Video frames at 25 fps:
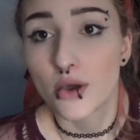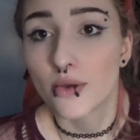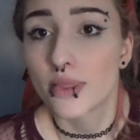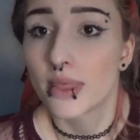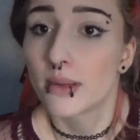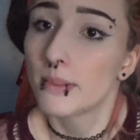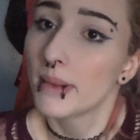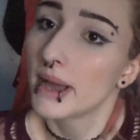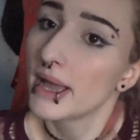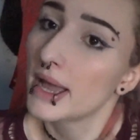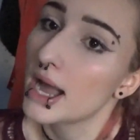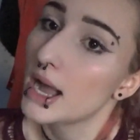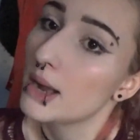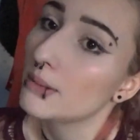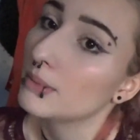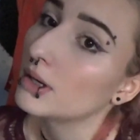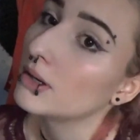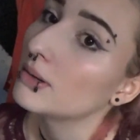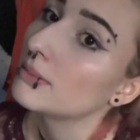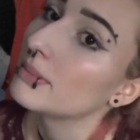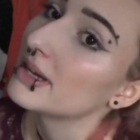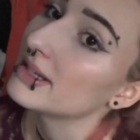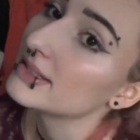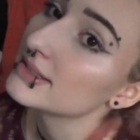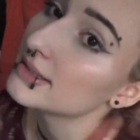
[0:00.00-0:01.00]
then my eyebrow,
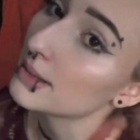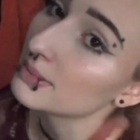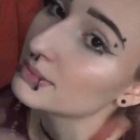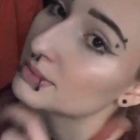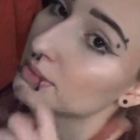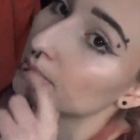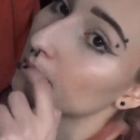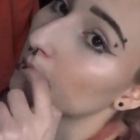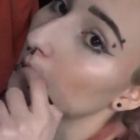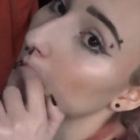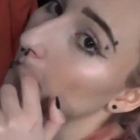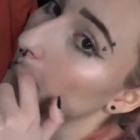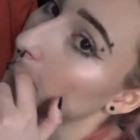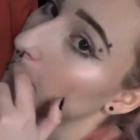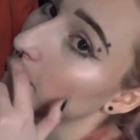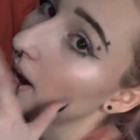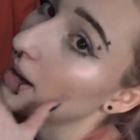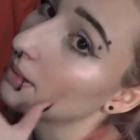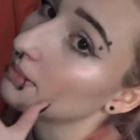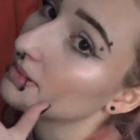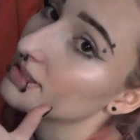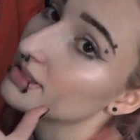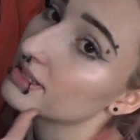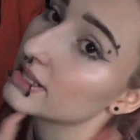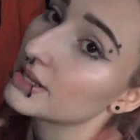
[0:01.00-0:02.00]
my septum will
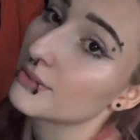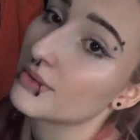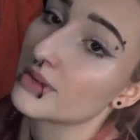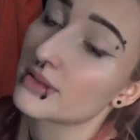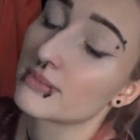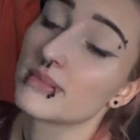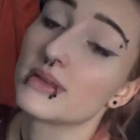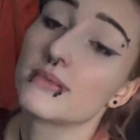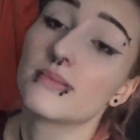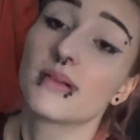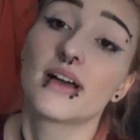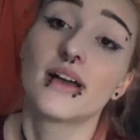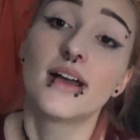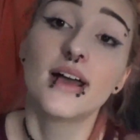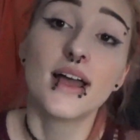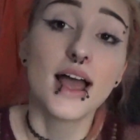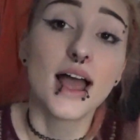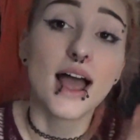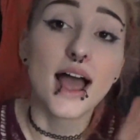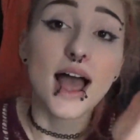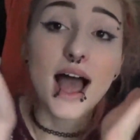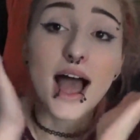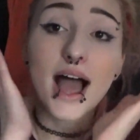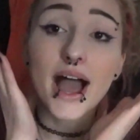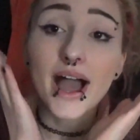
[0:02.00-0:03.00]
probably stay with me, but
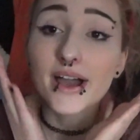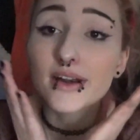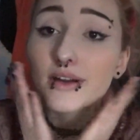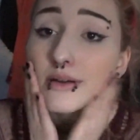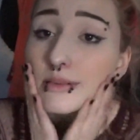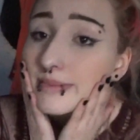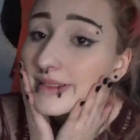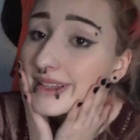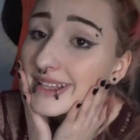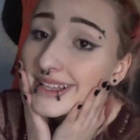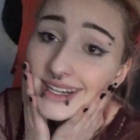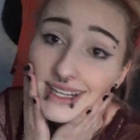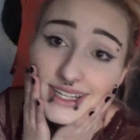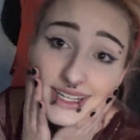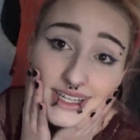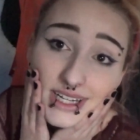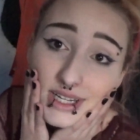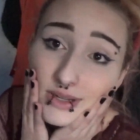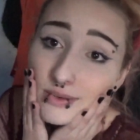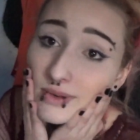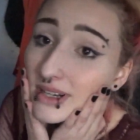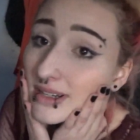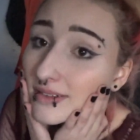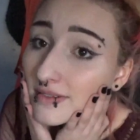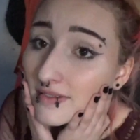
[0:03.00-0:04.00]
I don't plan on getting
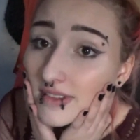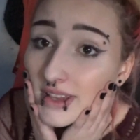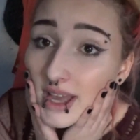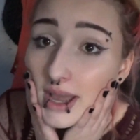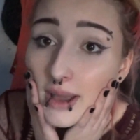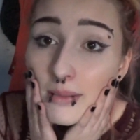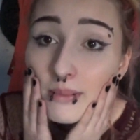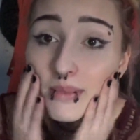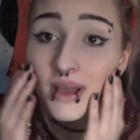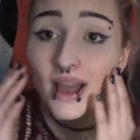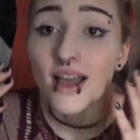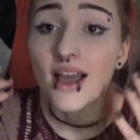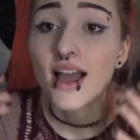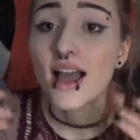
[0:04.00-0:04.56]
rid of them.